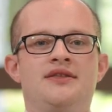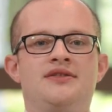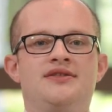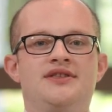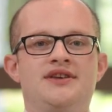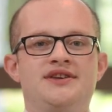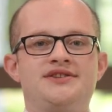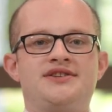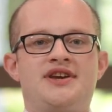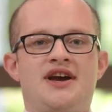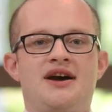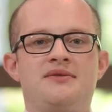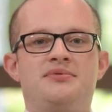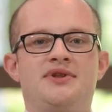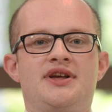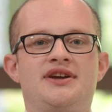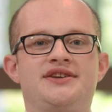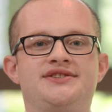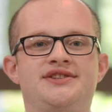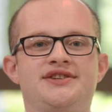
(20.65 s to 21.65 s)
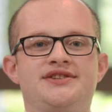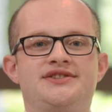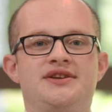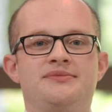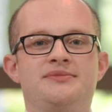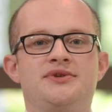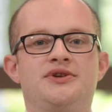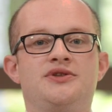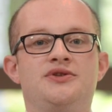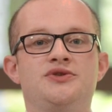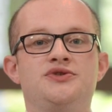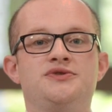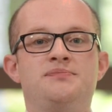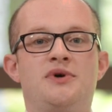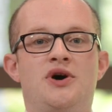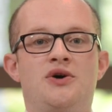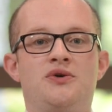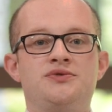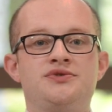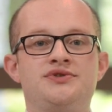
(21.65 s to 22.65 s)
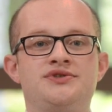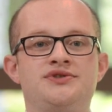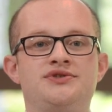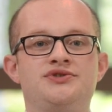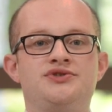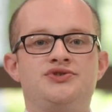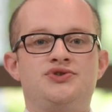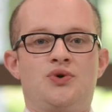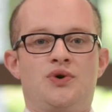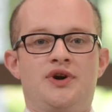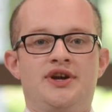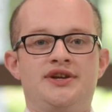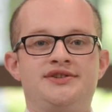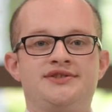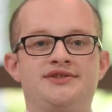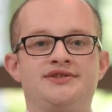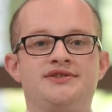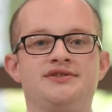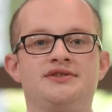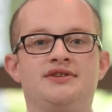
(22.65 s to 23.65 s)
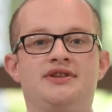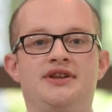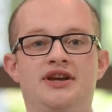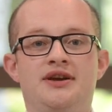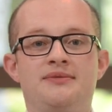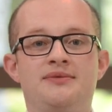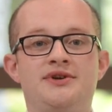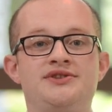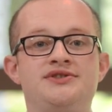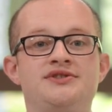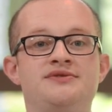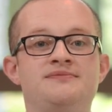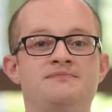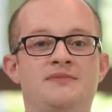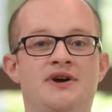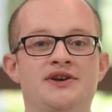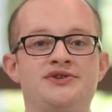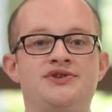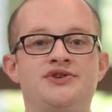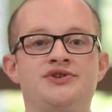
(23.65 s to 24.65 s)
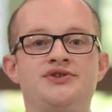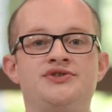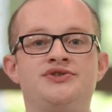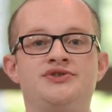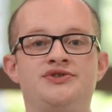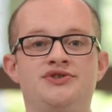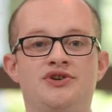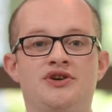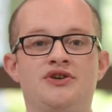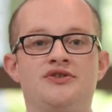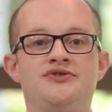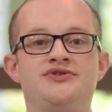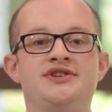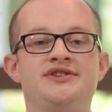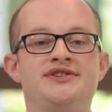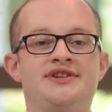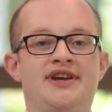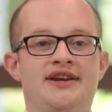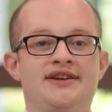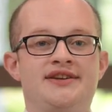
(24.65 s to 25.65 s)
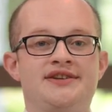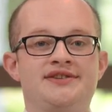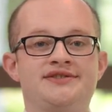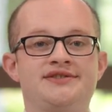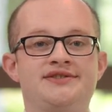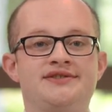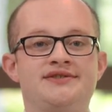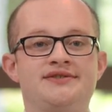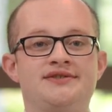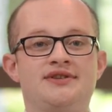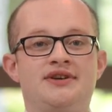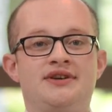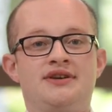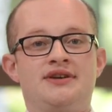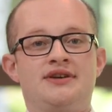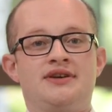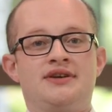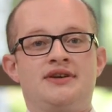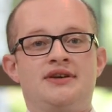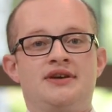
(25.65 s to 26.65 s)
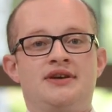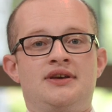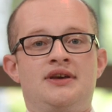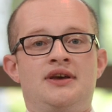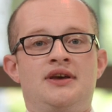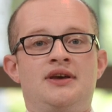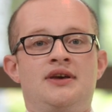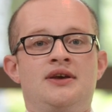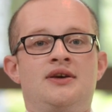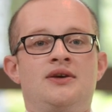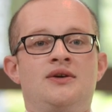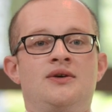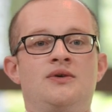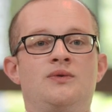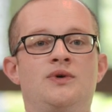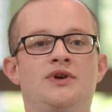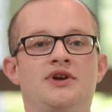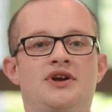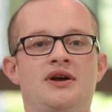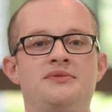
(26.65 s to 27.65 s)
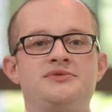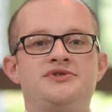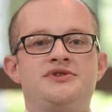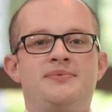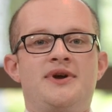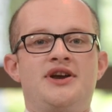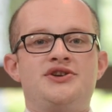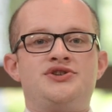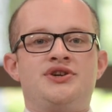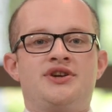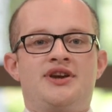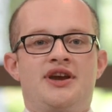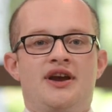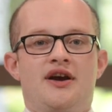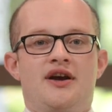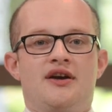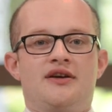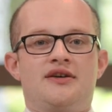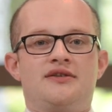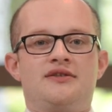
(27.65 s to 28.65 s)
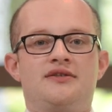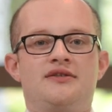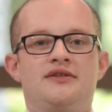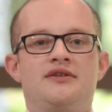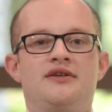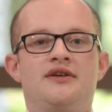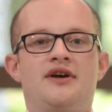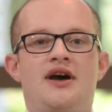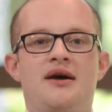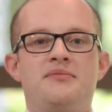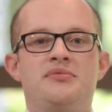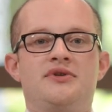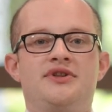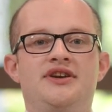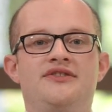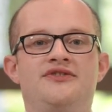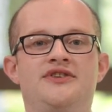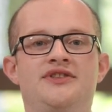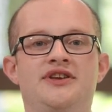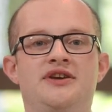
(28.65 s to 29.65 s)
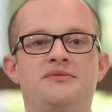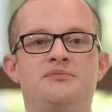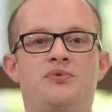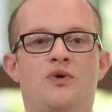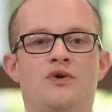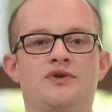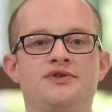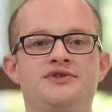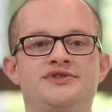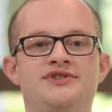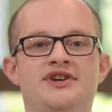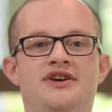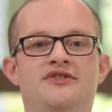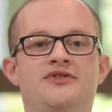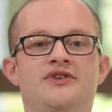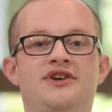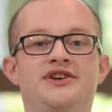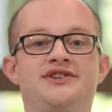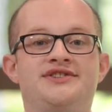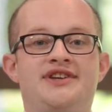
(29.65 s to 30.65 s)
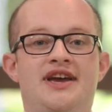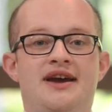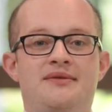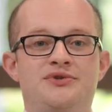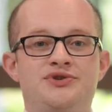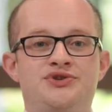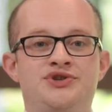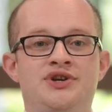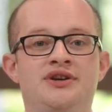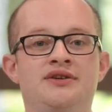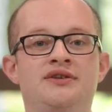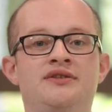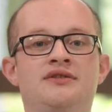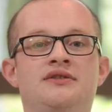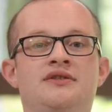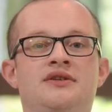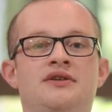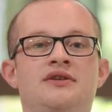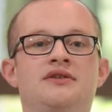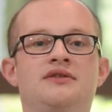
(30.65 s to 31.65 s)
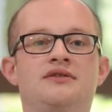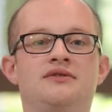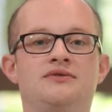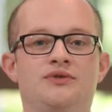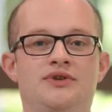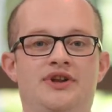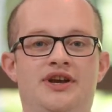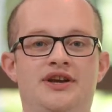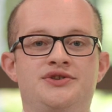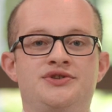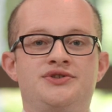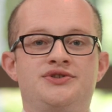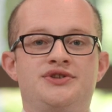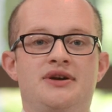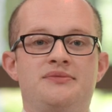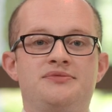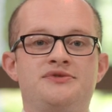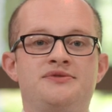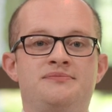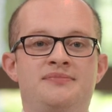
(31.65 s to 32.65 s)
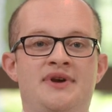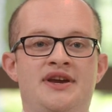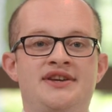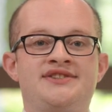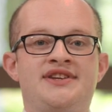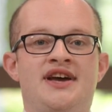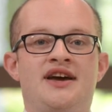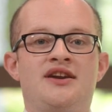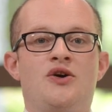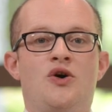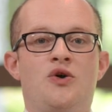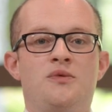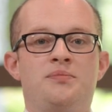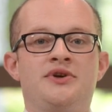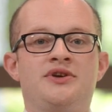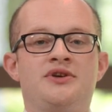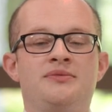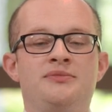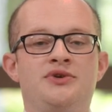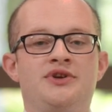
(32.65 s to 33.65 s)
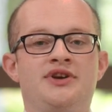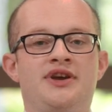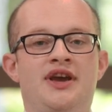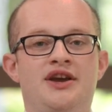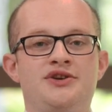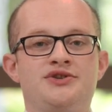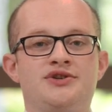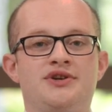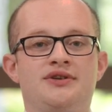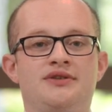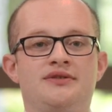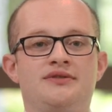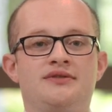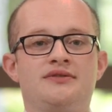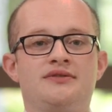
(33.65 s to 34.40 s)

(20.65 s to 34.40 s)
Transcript: This complex system includes bones, joints, ligaments, muscles, nerves, and tendons. When it comes to patient care, I believe in the importance of establishing relationships based on open communication.